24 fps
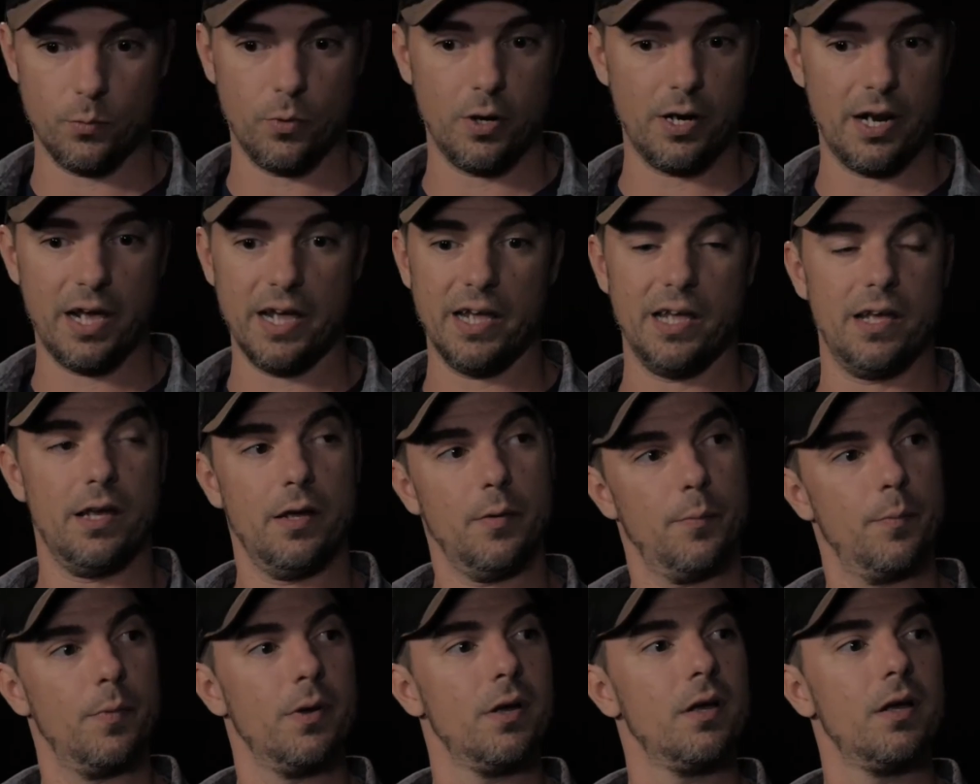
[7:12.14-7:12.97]
1
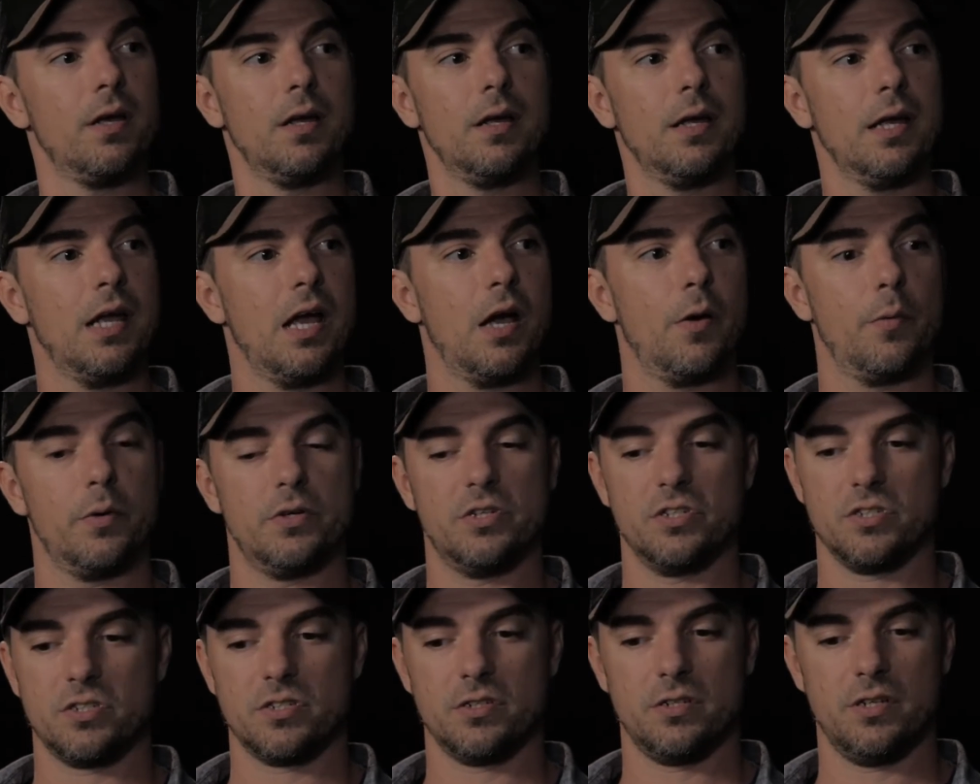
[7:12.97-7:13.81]
a.m. And we
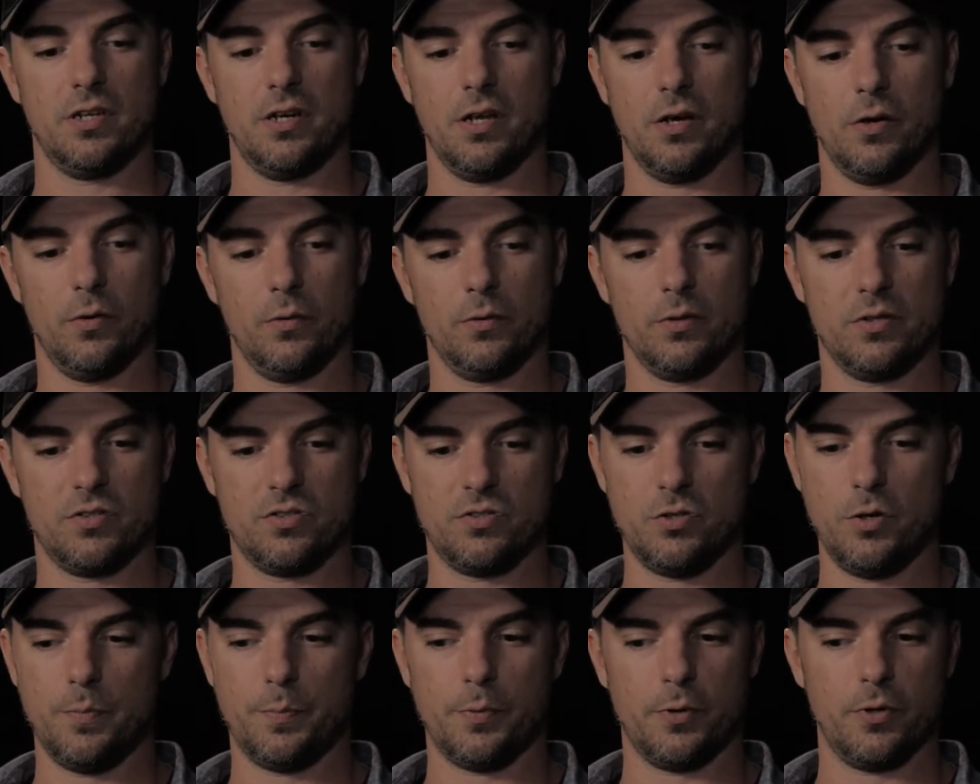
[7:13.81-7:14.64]
just,
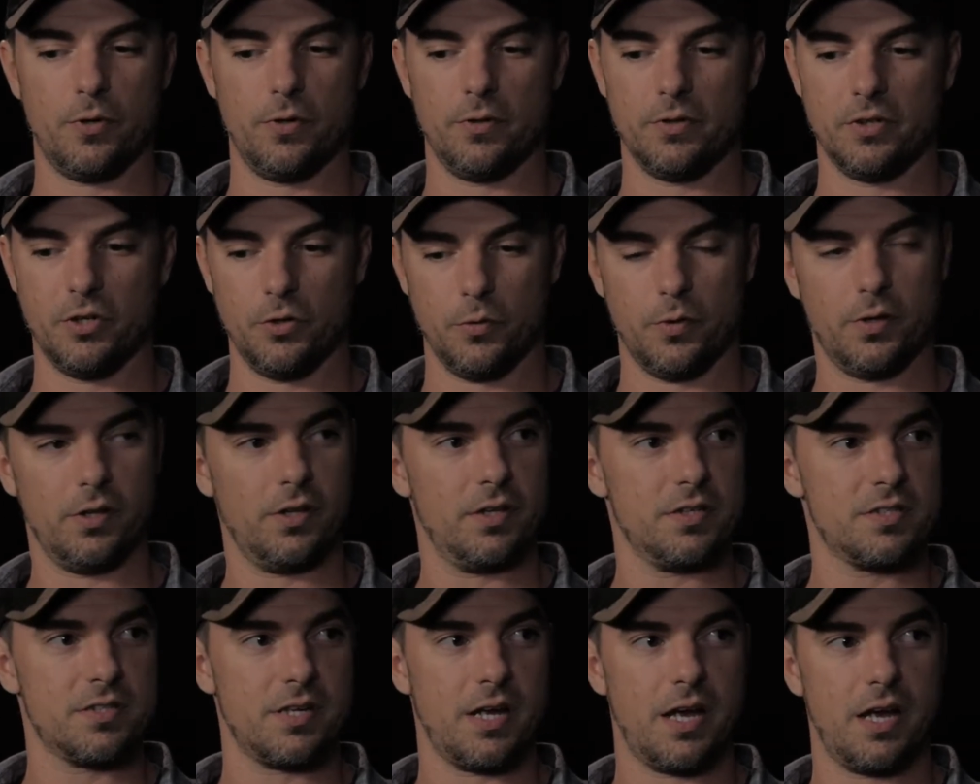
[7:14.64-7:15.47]
super guerrilla
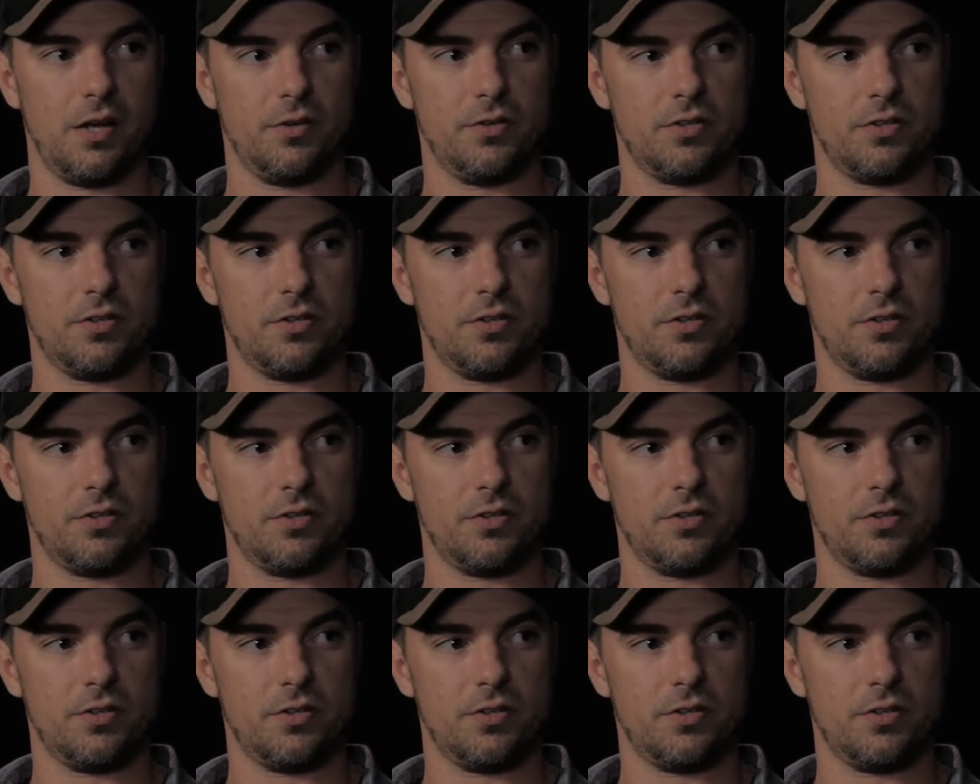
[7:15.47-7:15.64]
style,